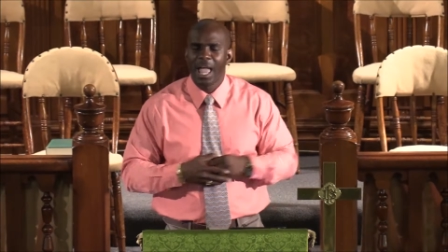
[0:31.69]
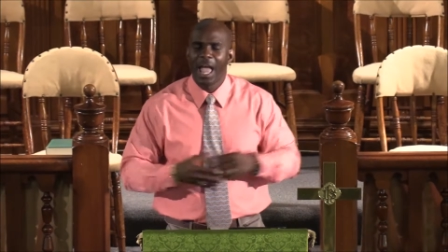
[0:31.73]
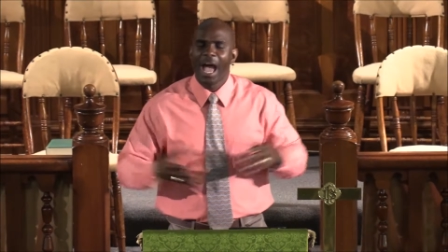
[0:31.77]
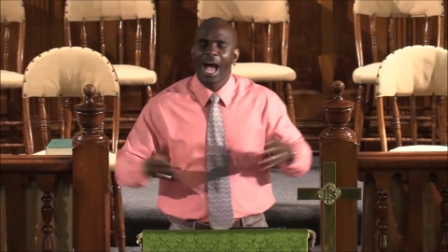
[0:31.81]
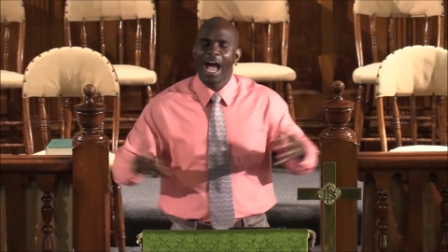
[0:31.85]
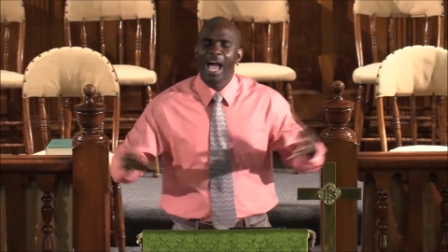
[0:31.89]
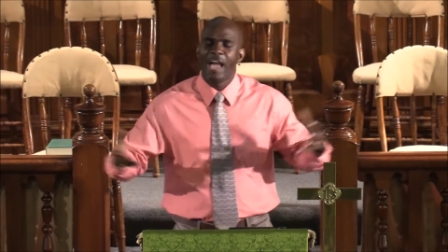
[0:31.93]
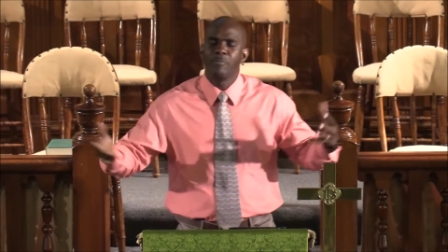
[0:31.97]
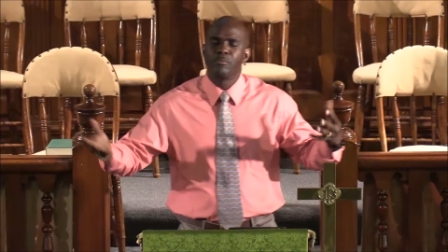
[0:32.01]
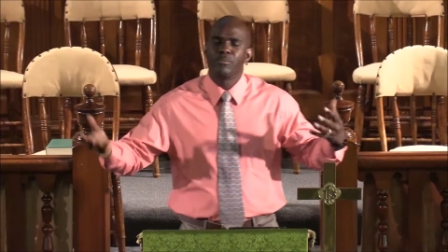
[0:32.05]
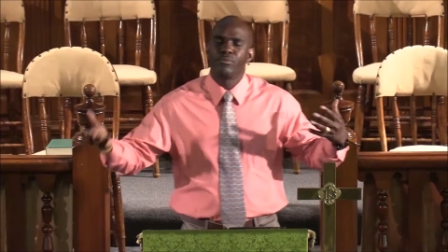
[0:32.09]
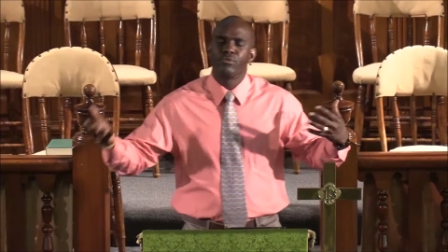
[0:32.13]

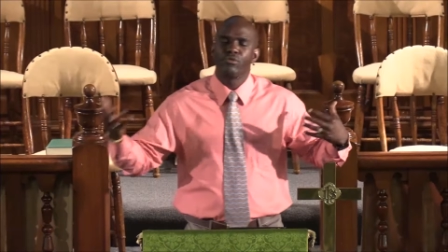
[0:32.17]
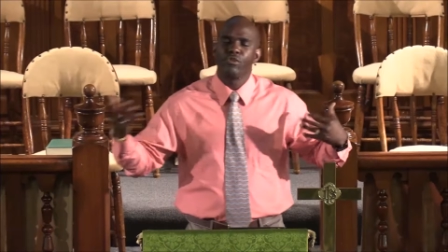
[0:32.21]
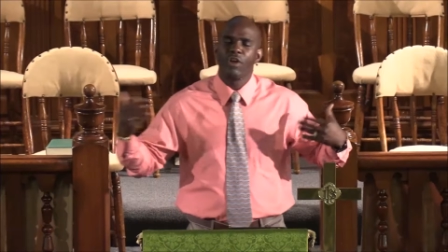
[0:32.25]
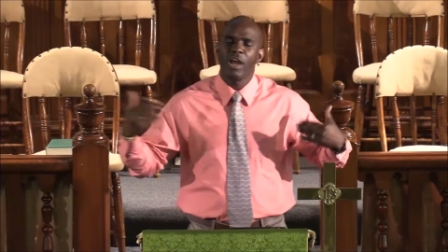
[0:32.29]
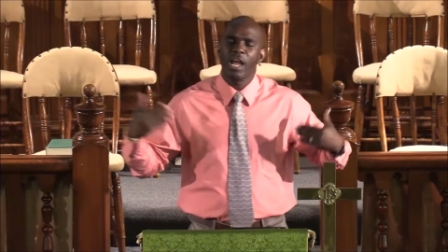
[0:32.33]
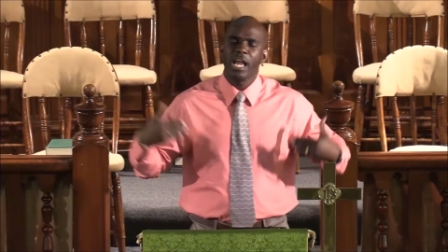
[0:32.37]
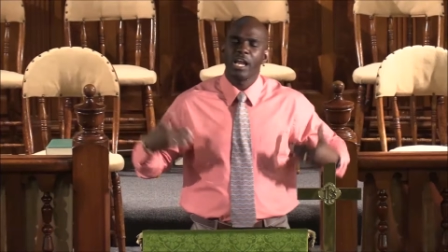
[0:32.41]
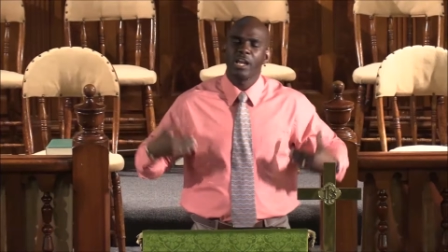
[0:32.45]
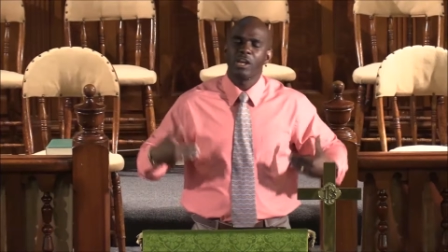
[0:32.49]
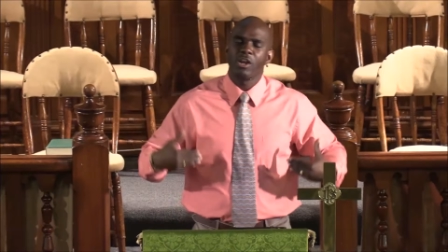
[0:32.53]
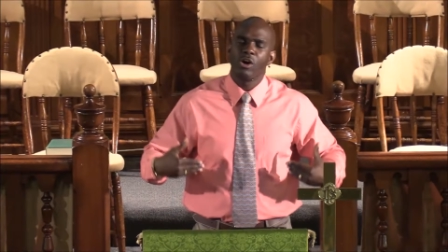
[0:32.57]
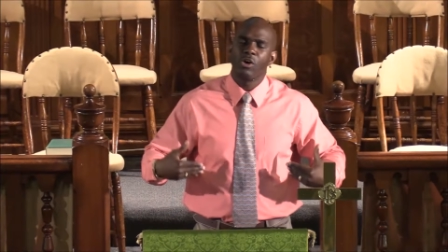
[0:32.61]
I
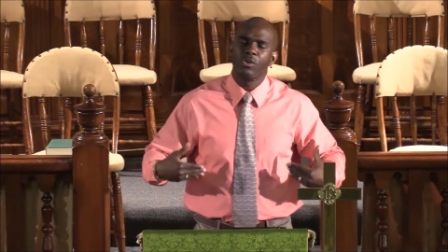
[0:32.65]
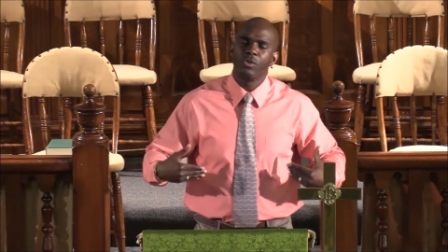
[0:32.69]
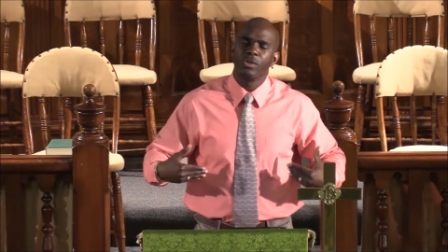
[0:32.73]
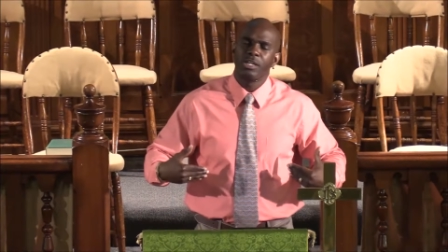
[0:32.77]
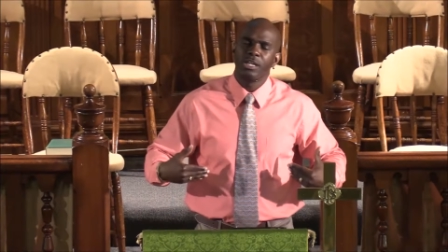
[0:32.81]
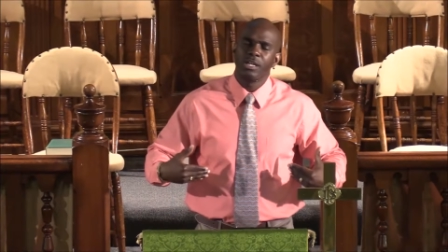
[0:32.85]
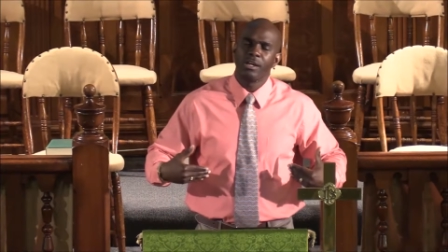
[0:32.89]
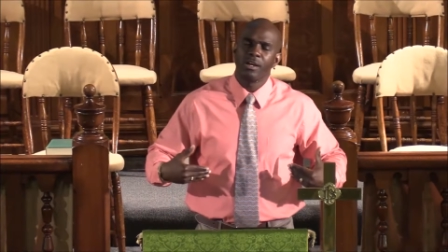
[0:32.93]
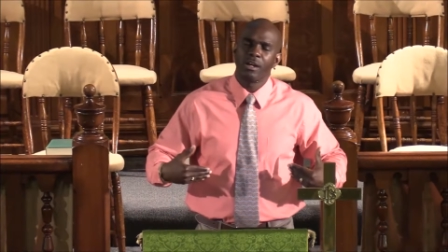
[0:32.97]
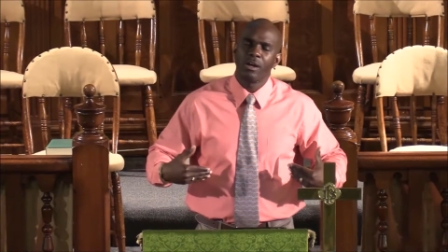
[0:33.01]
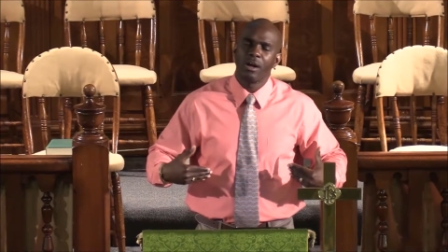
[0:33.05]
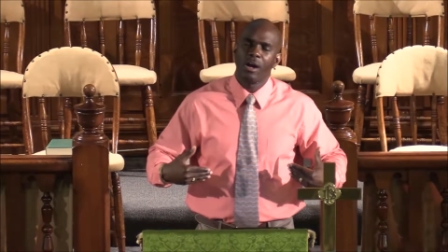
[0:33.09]
pray now,
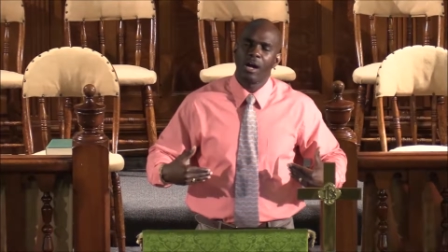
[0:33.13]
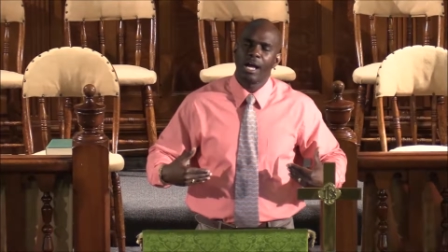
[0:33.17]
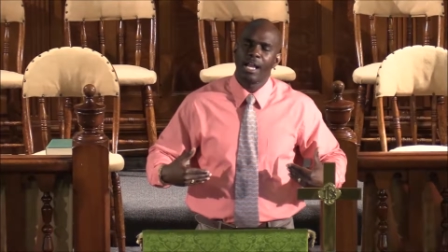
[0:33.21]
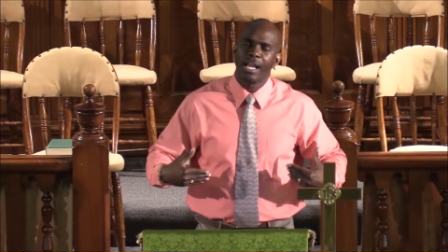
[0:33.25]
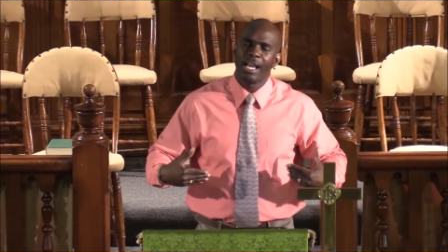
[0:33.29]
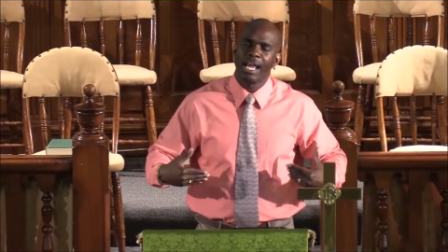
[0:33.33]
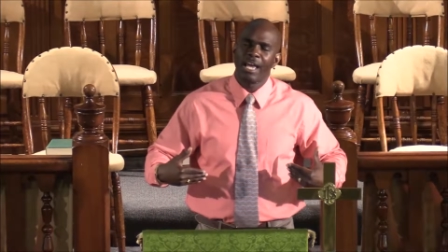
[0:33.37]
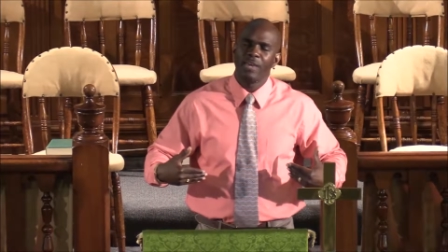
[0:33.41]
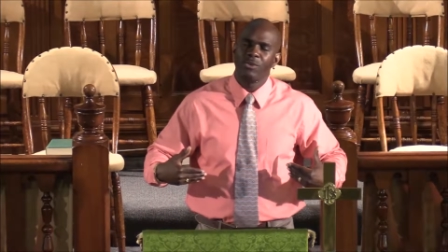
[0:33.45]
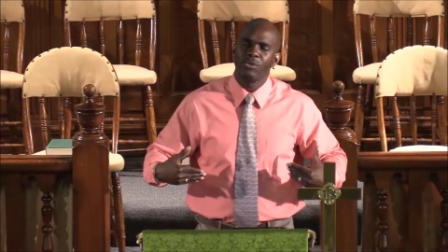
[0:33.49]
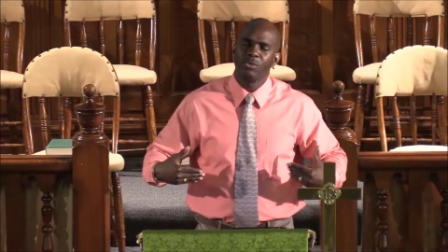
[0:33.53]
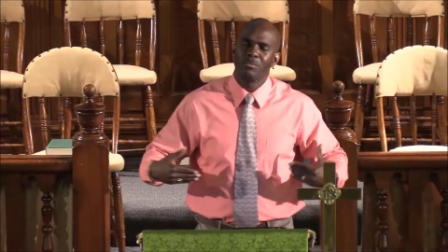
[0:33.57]
dear God,
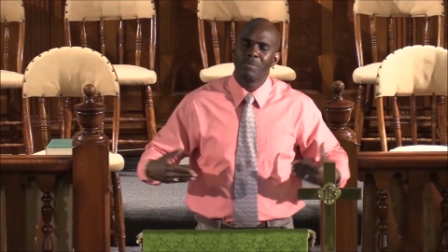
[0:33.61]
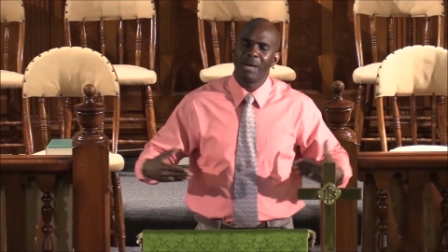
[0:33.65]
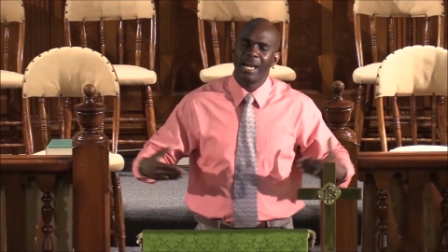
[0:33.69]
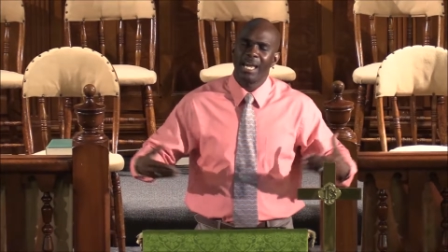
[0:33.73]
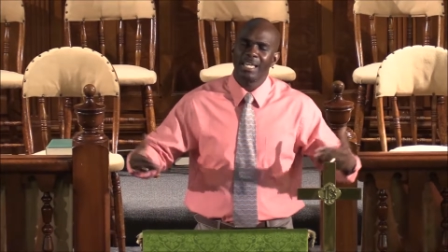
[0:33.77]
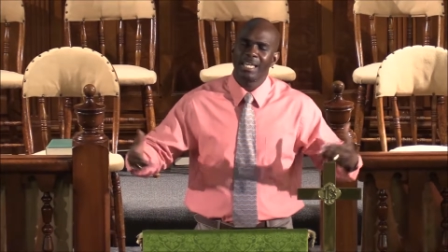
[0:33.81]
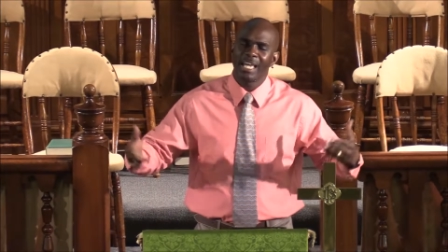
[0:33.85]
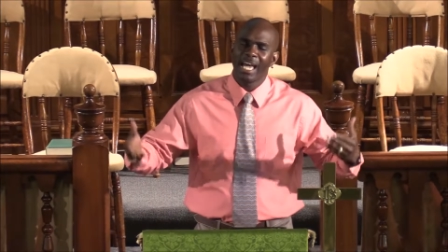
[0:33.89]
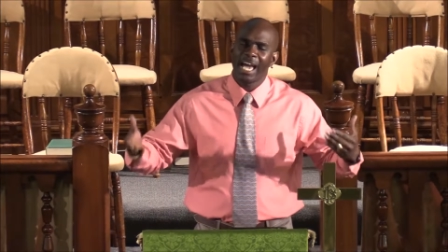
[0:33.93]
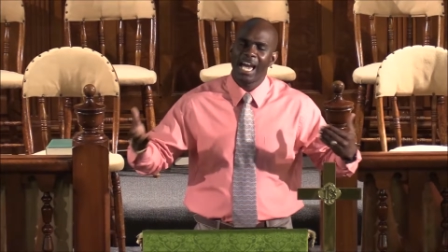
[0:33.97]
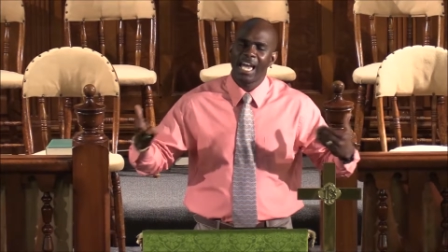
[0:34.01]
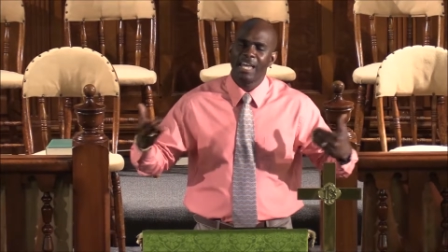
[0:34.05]
that you
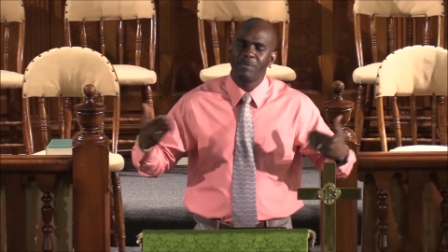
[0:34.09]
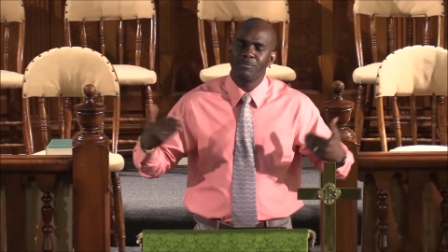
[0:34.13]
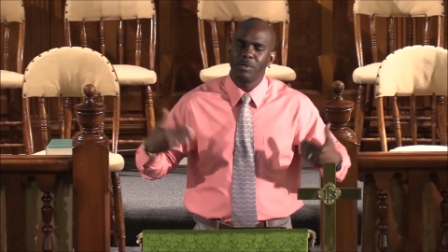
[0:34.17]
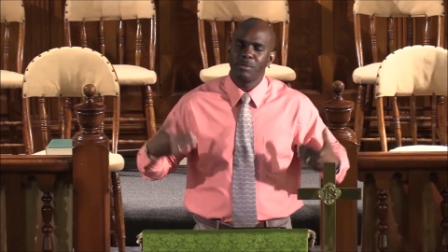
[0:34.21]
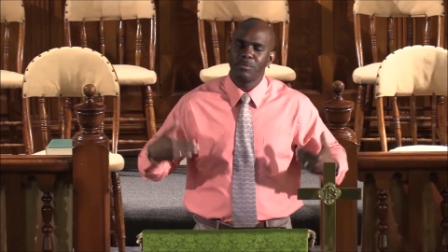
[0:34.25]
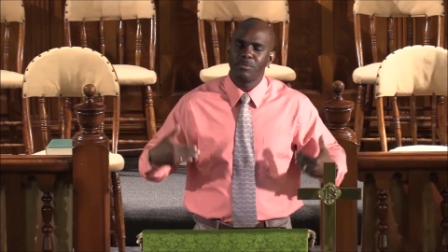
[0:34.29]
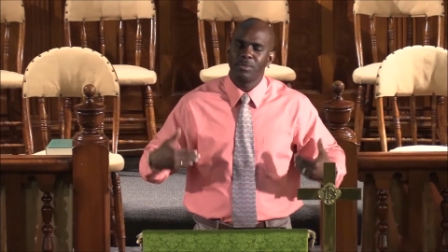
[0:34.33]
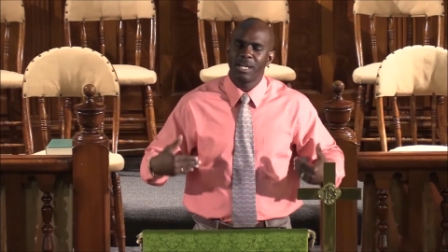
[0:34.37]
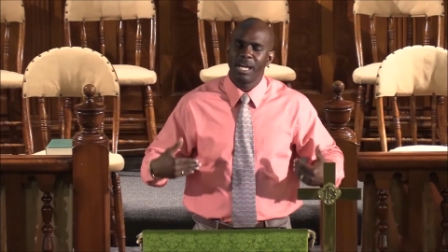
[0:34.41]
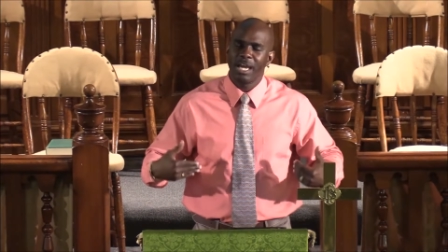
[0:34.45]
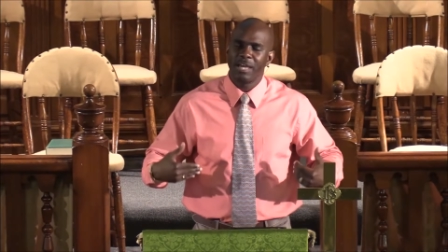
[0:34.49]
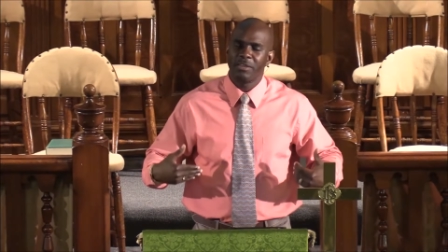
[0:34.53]
might hide me
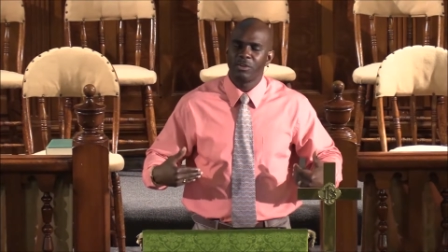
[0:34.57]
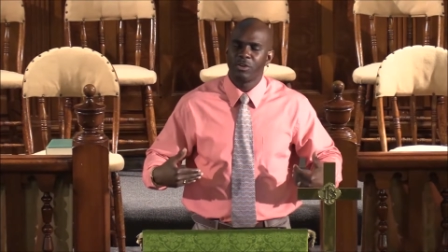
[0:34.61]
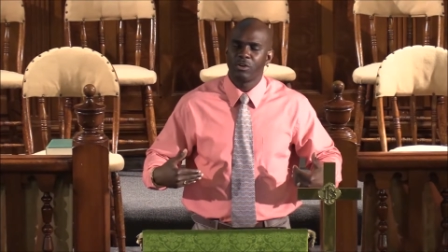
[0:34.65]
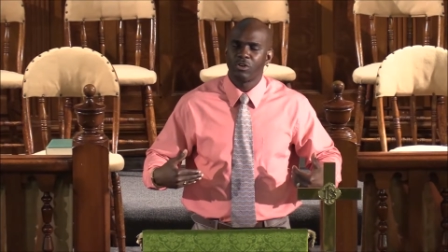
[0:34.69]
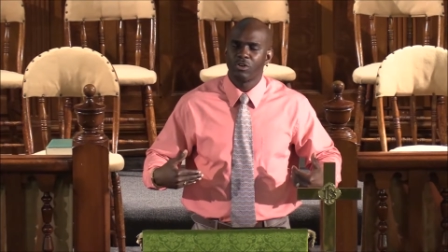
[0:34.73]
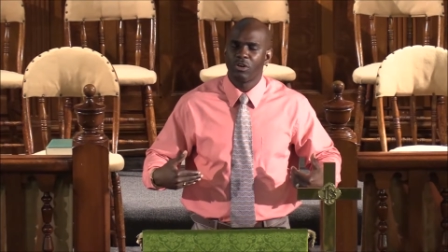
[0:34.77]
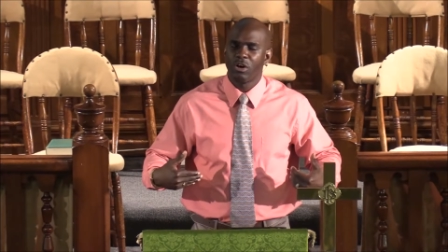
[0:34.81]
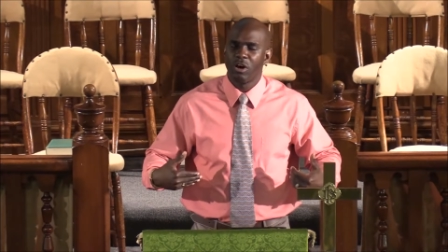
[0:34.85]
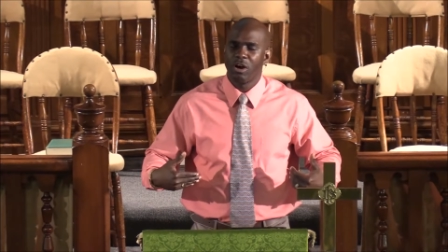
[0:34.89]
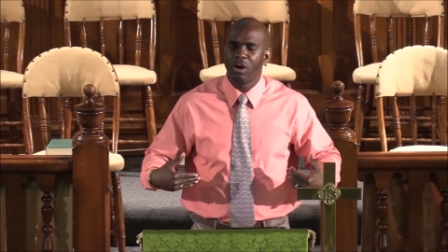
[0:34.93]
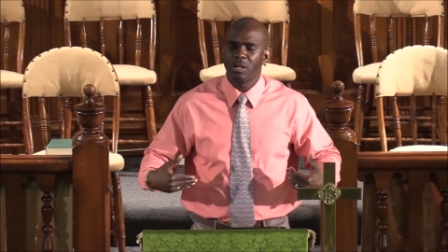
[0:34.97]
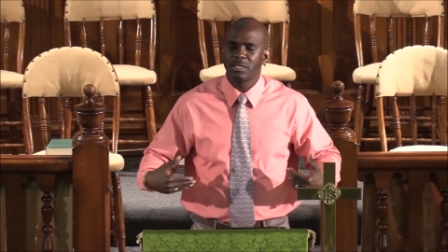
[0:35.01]
behind the
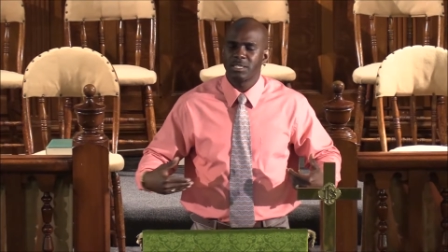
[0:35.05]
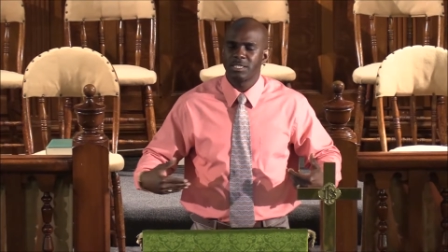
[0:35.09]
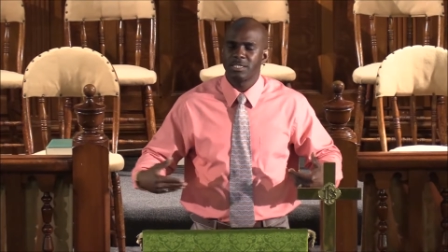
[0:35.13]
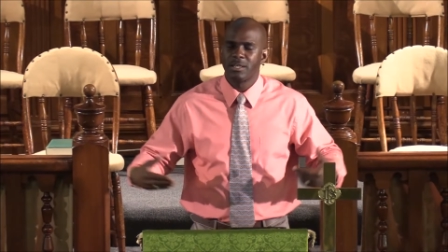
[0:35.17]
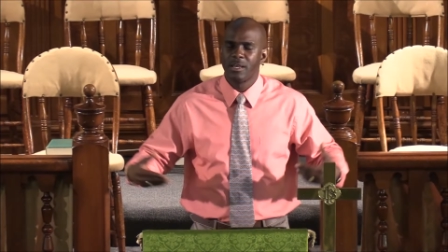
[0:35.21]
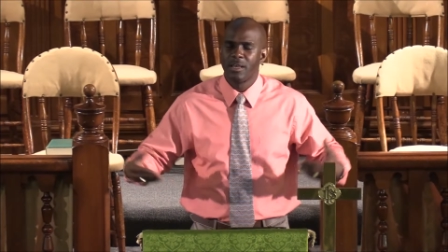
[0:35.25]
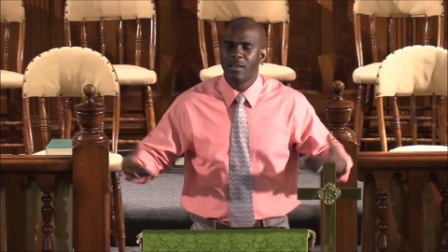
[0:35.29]
cross